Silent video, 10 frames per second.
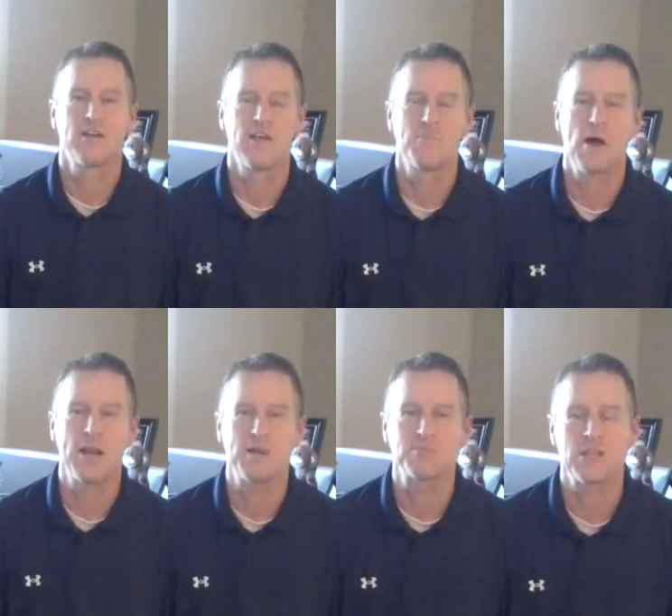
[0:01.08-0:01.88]
Hey, my
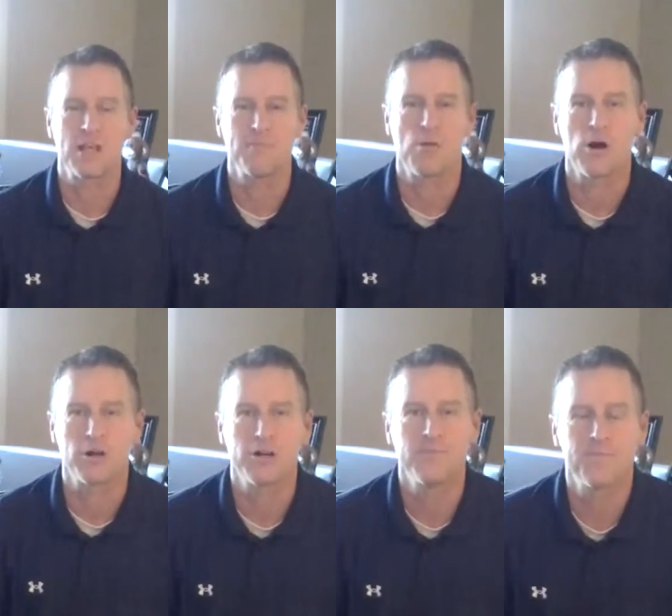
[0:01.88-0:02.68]
name's Lane
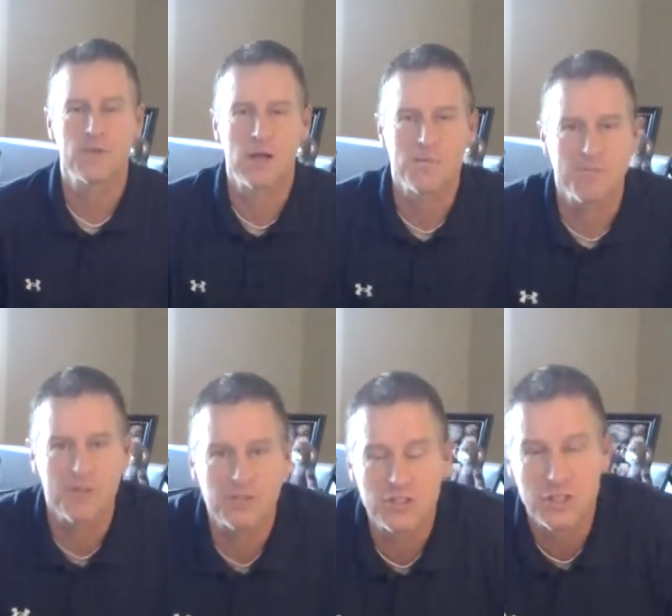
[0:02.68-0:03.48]
Barker. I'm
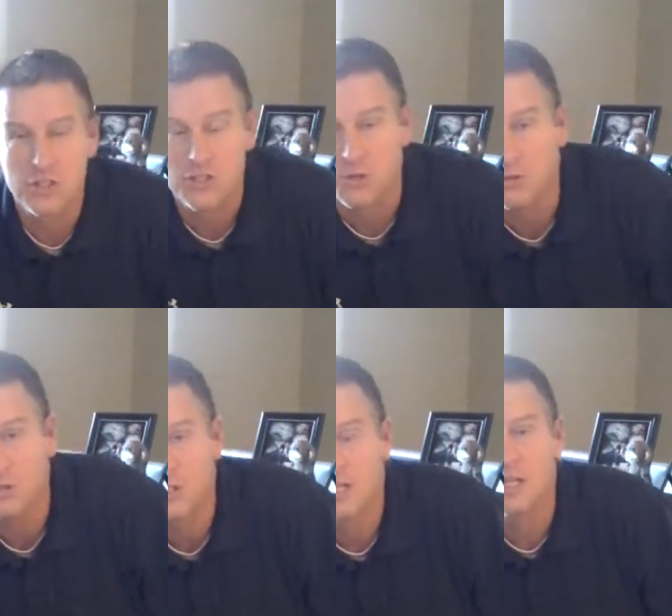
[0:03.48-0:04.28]
52 years old,
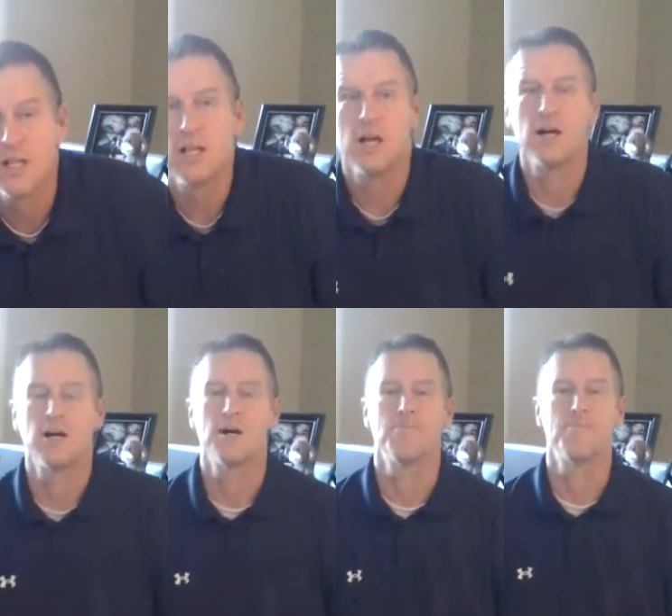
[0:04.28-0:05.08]

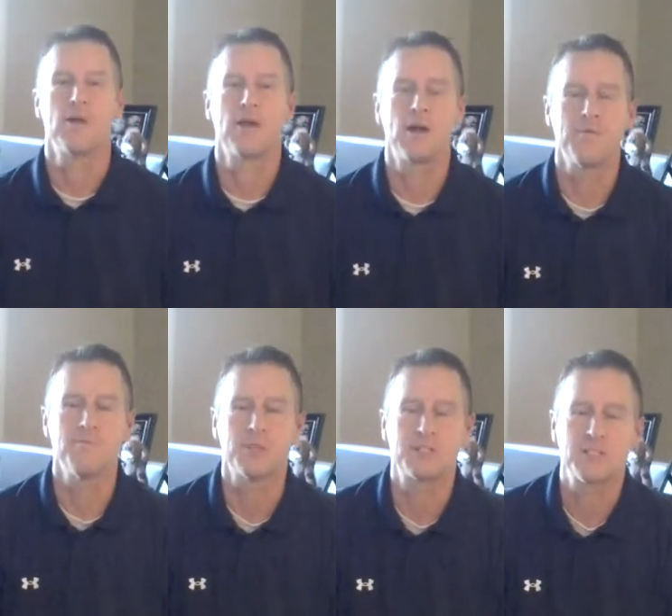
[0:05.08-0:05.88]
and
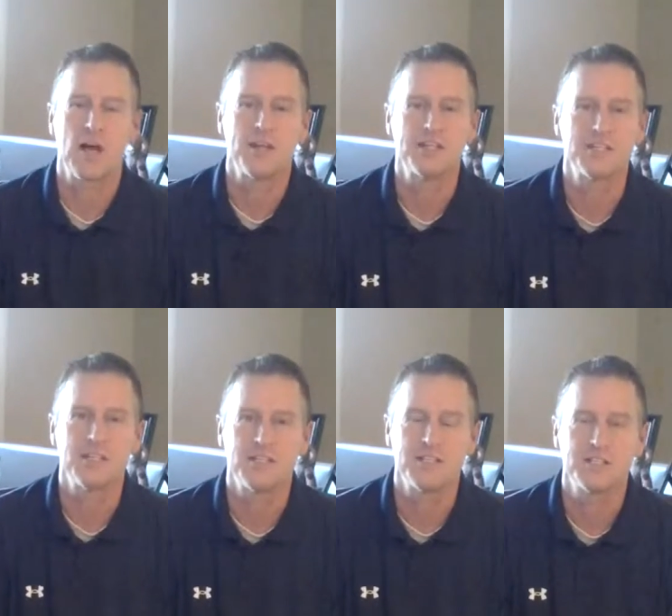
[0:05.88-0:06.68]
I'm excited to
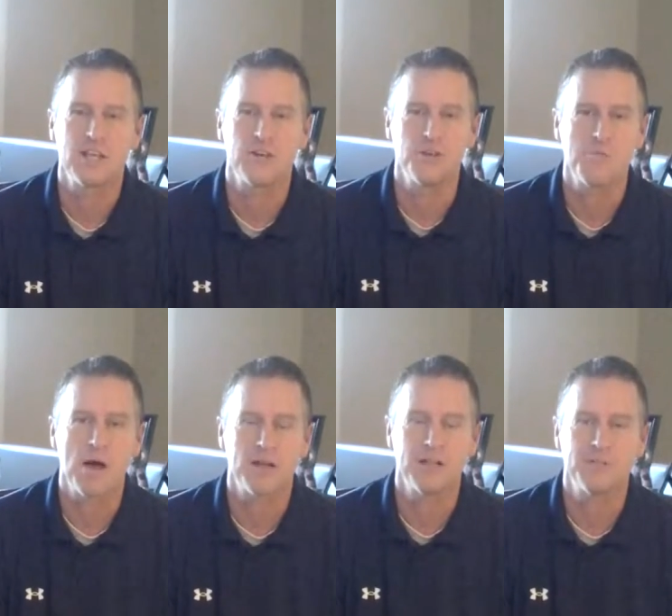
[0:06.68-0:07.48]
tell you
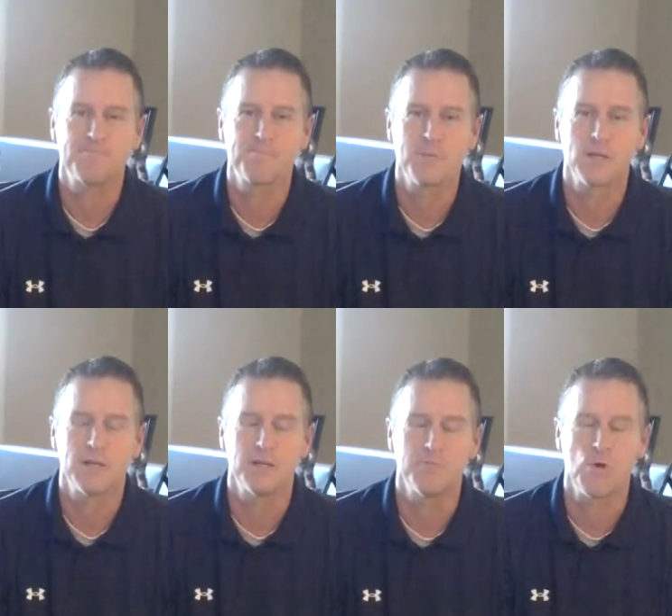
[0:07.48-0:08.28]
about
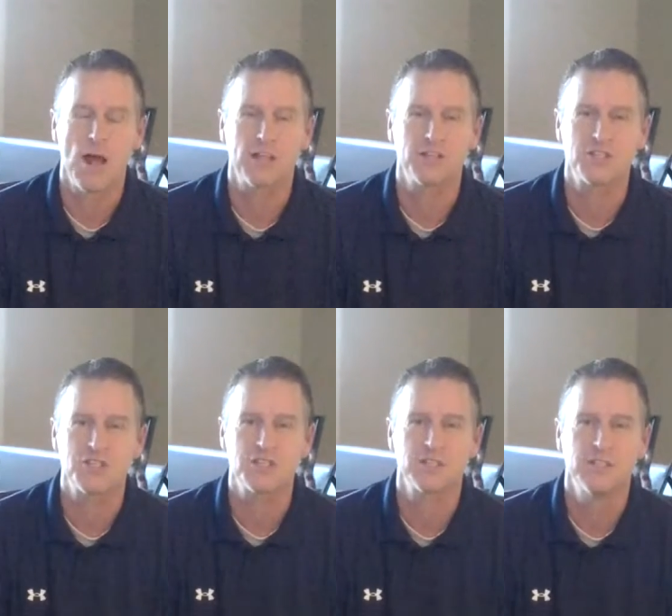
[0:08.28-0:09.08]
a
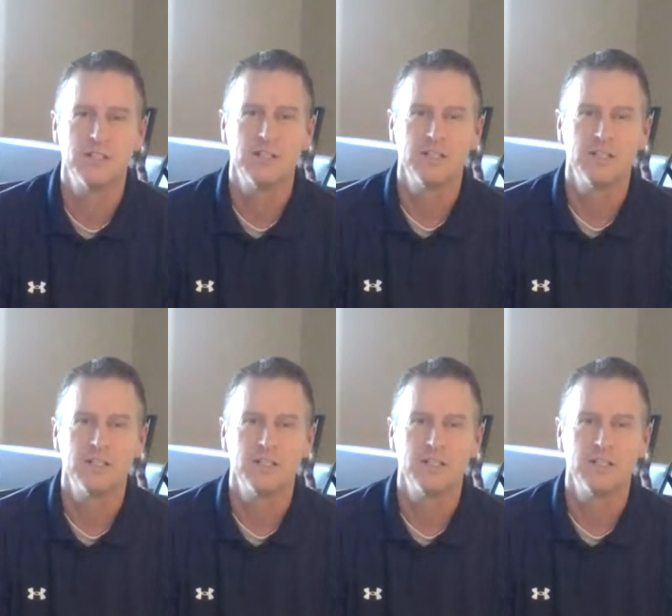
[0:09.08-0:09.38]
miraculous